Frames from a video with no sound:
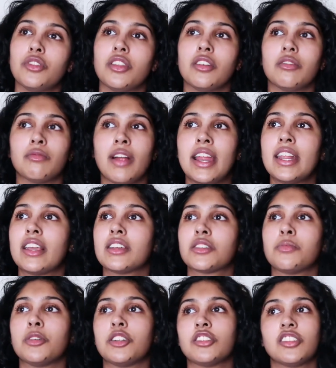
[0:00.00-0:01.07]
the writing
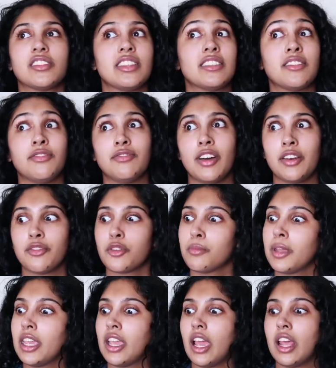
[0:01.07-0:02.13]
experience just isn't fun for
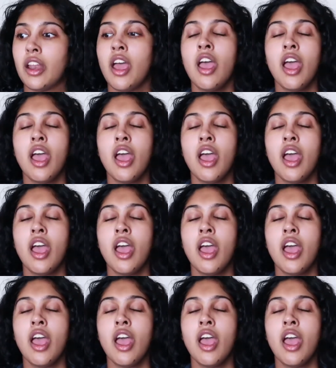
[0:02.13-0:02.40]
me, and